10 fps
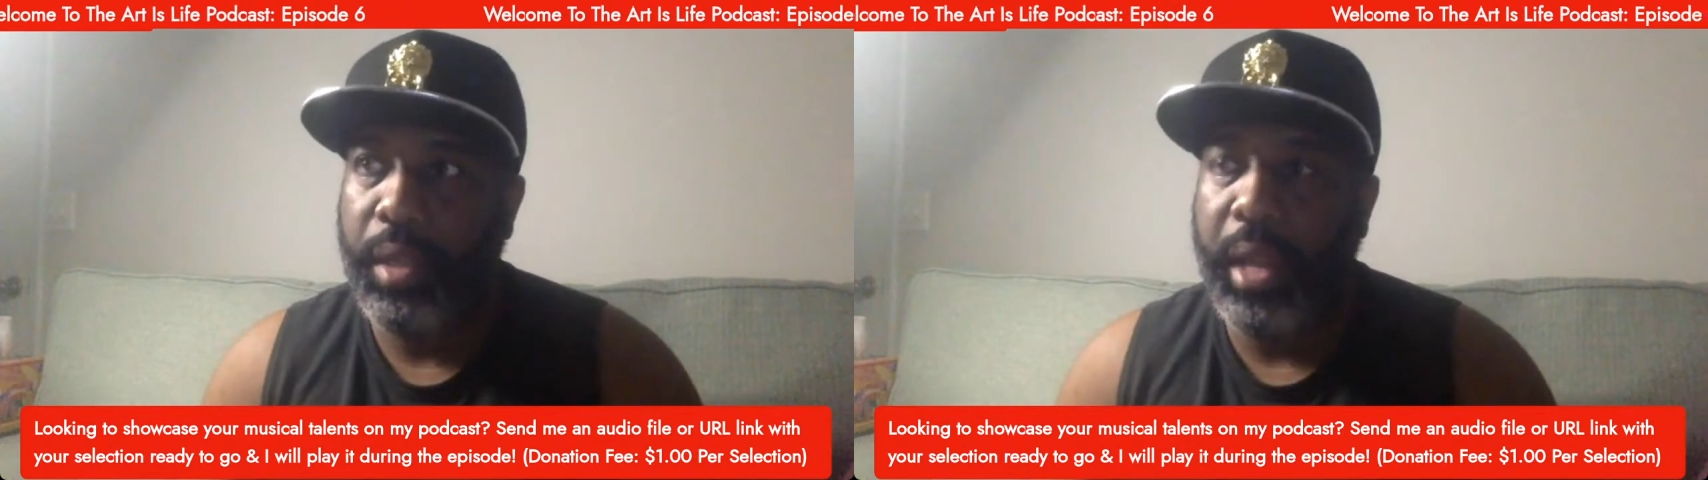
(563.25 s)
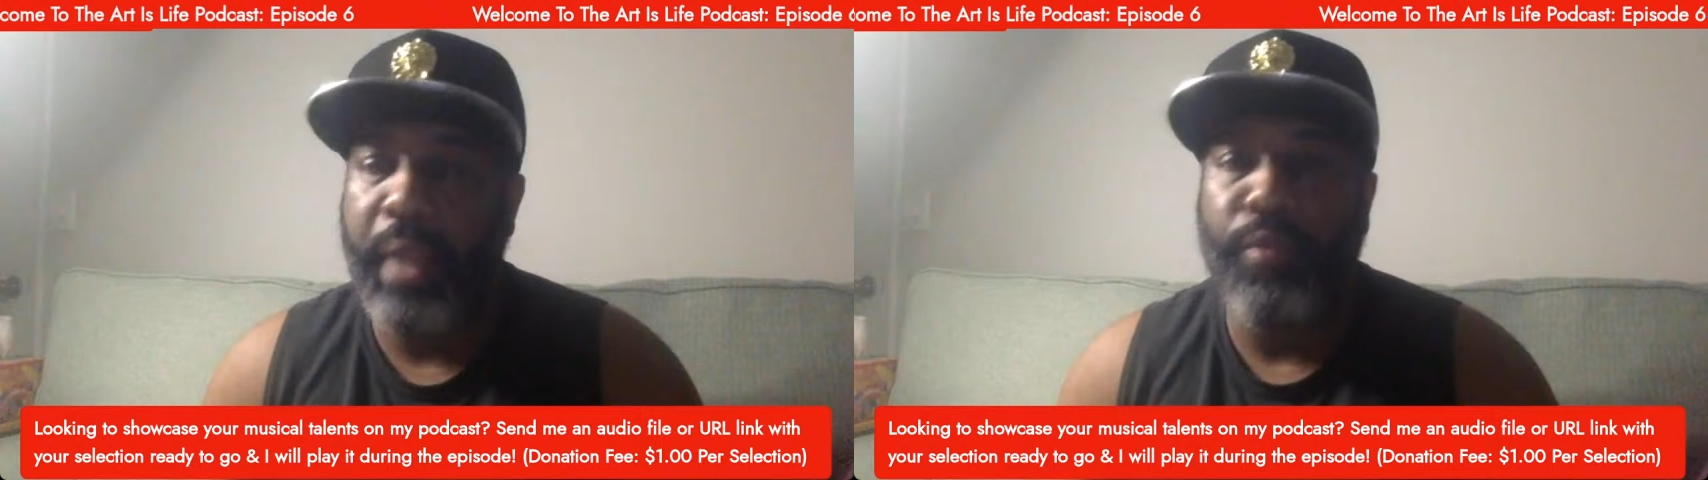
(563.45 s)

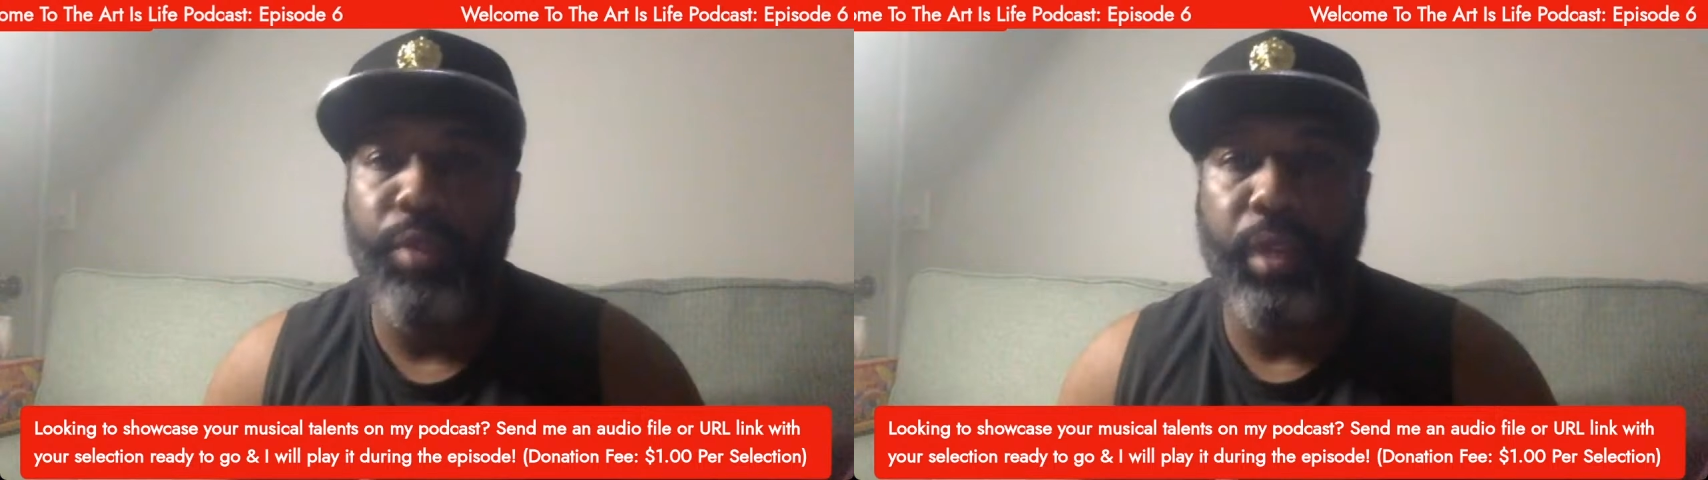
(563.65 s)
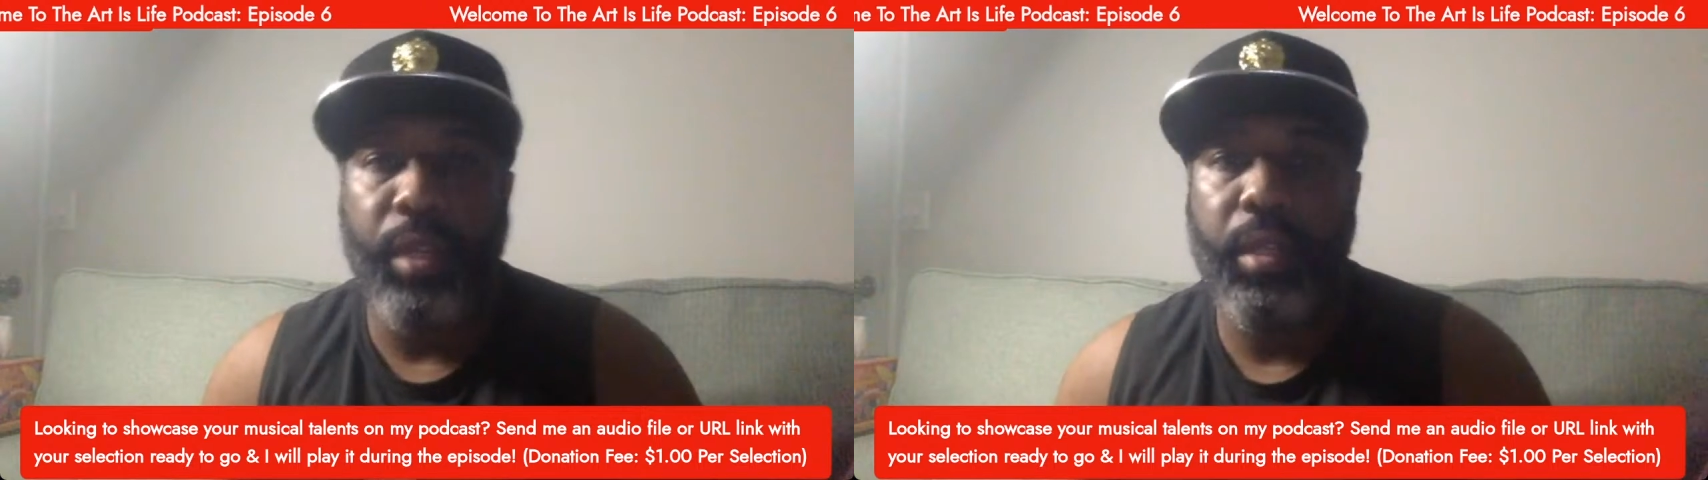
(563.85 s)
and
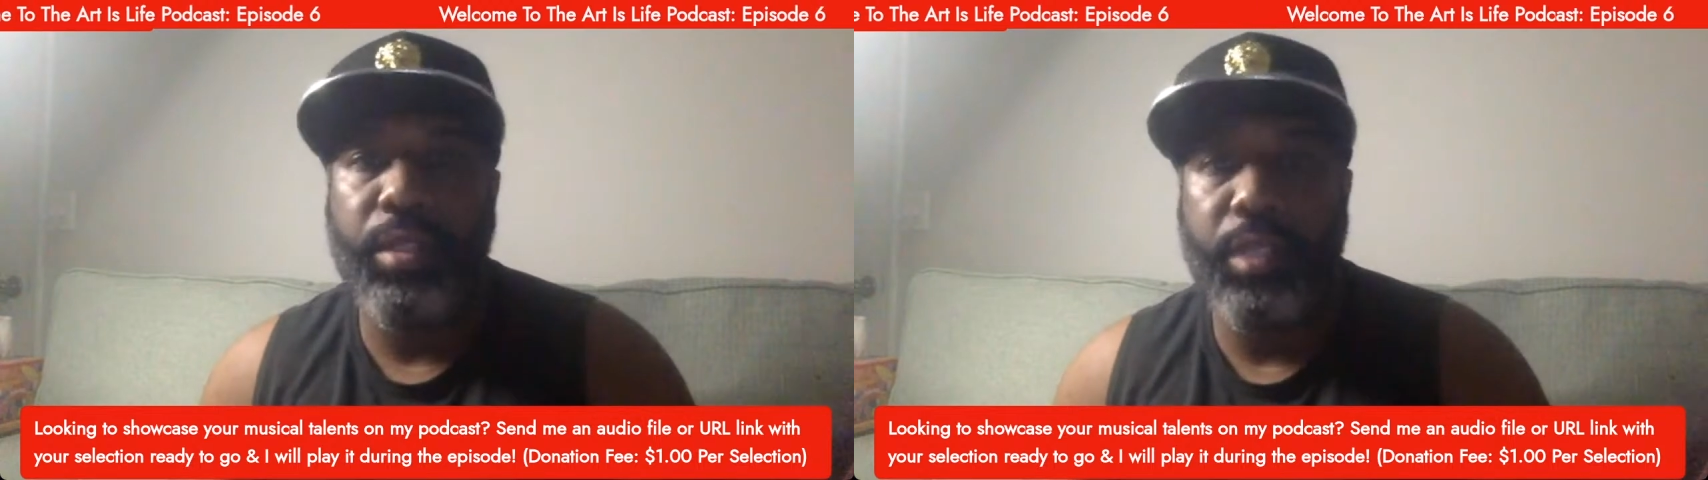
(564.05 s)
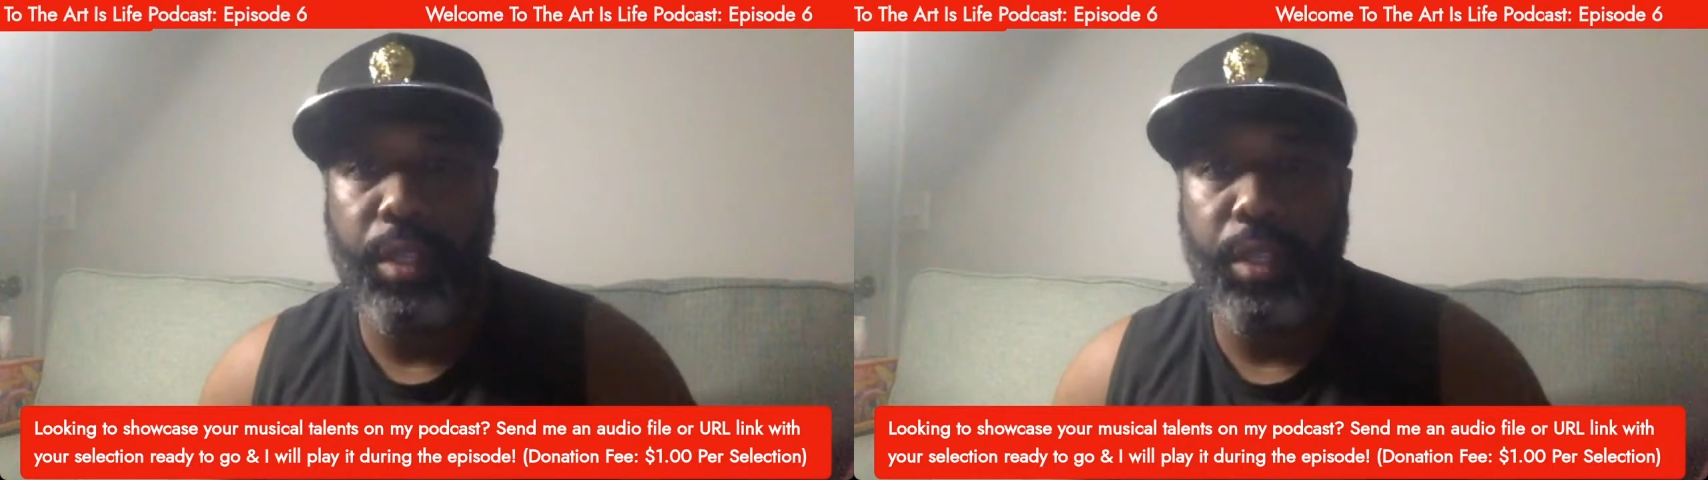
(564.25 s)
really
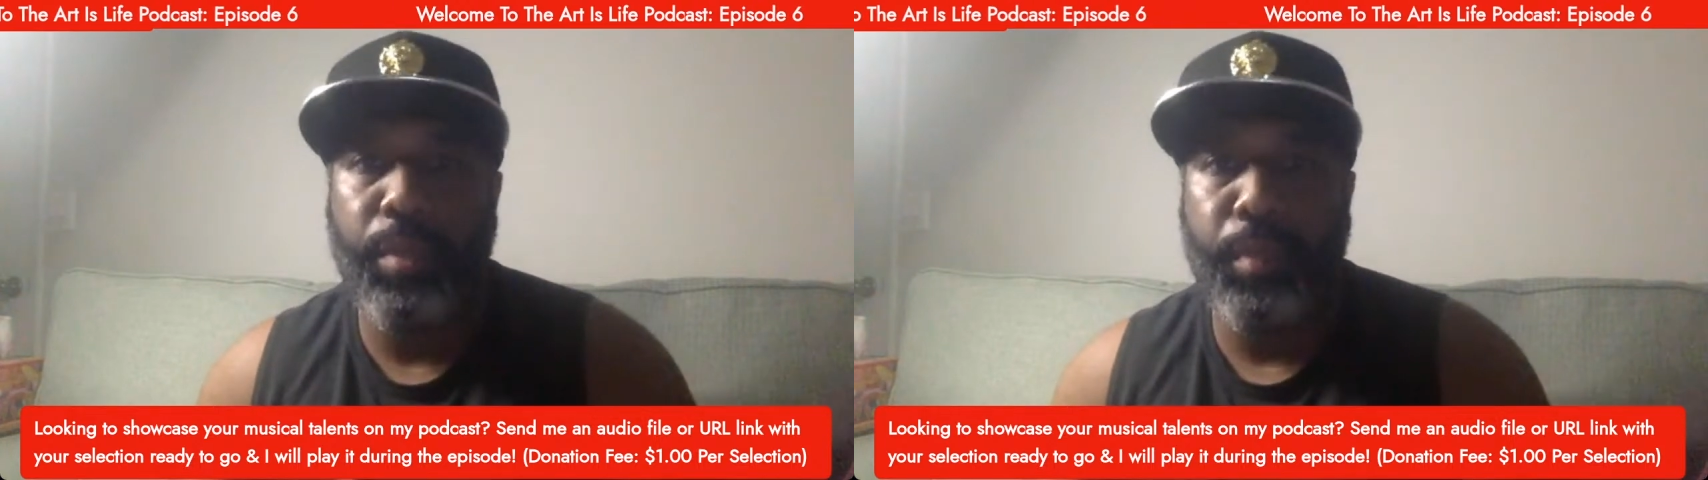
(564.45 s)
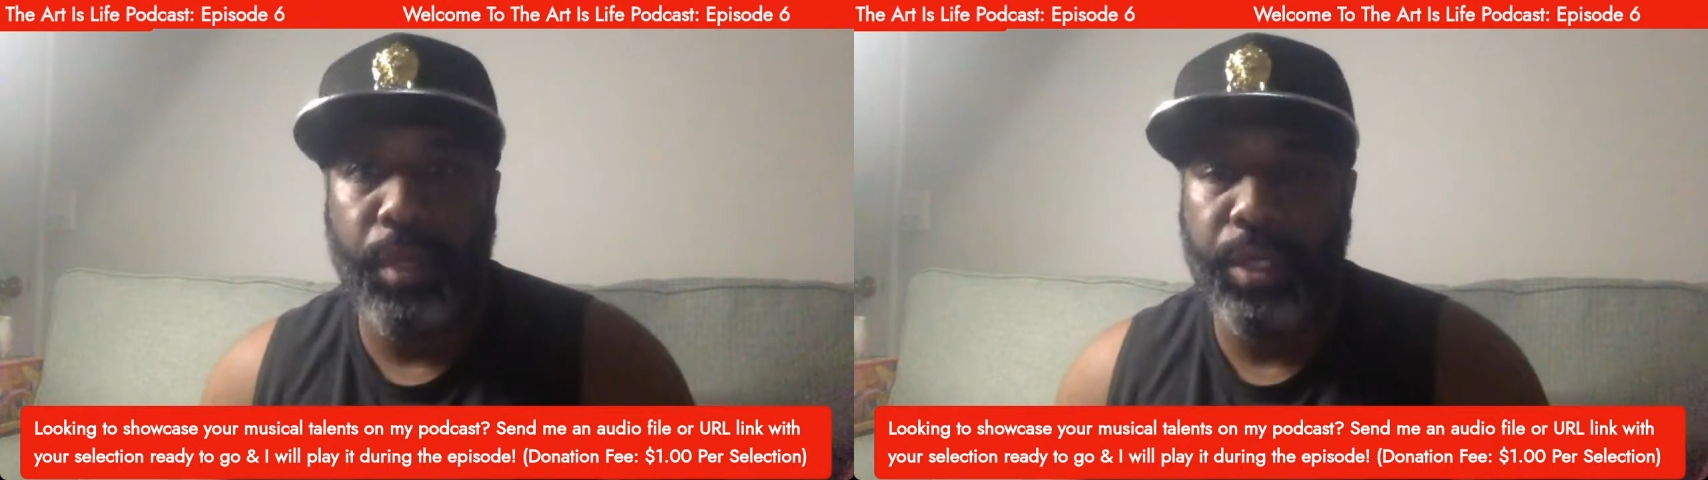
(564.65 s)
continue to
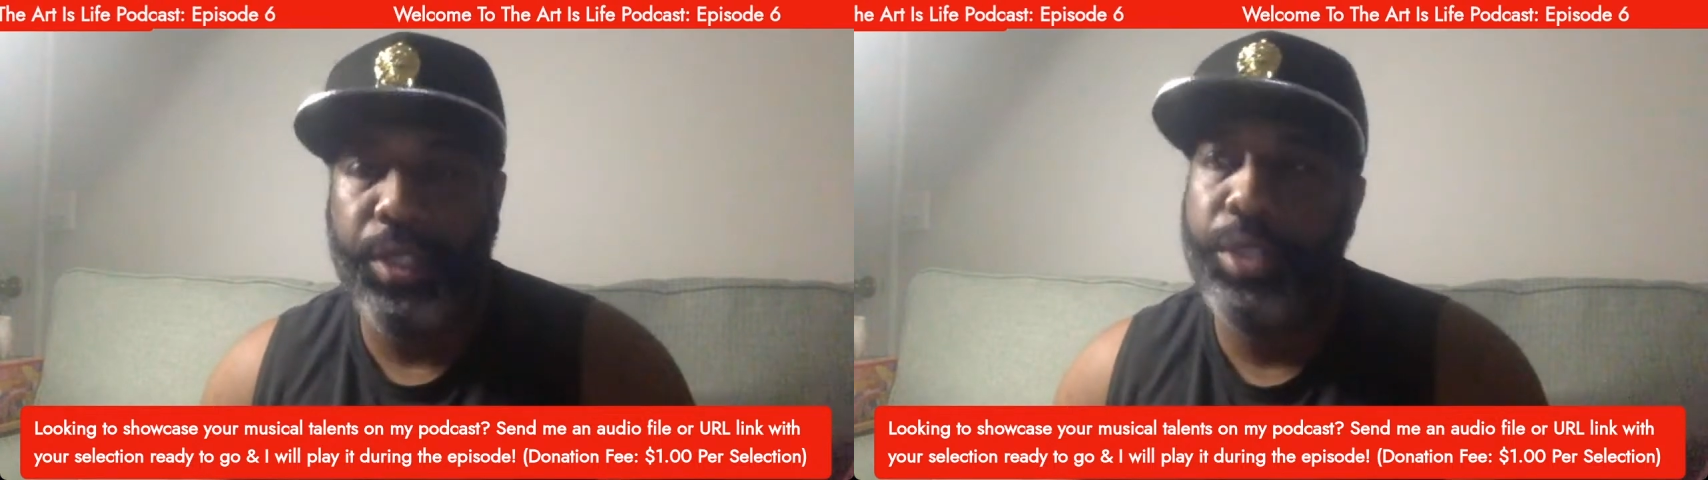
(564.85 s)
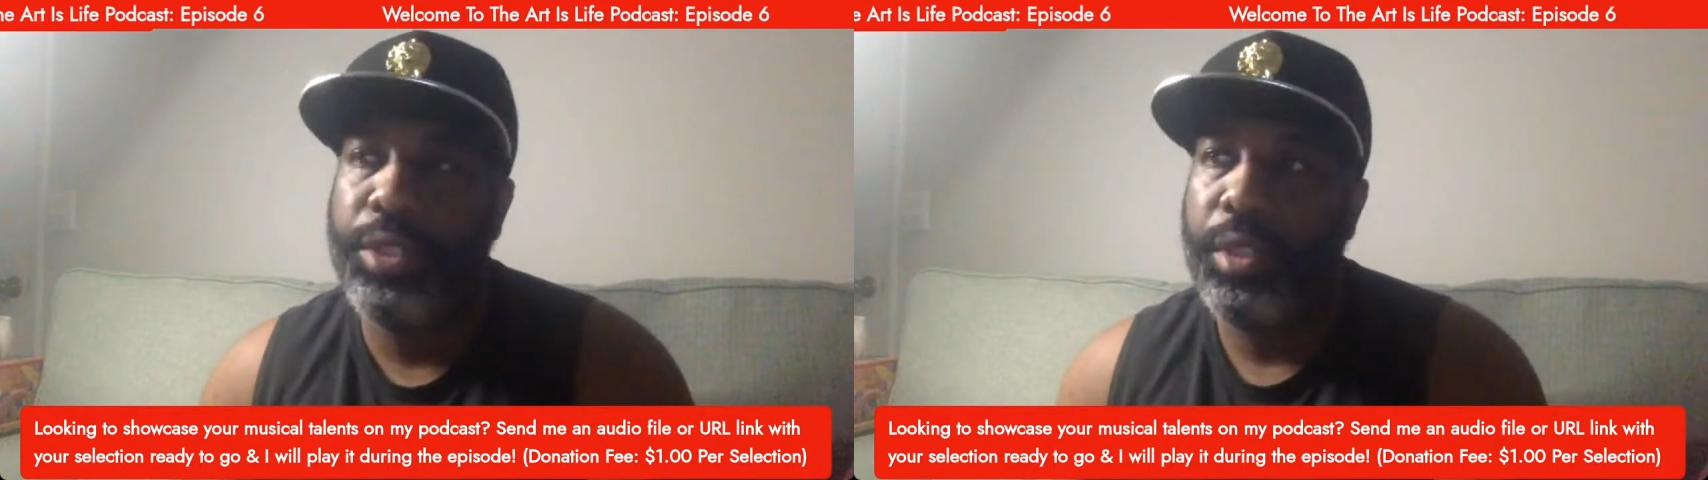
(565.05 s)
push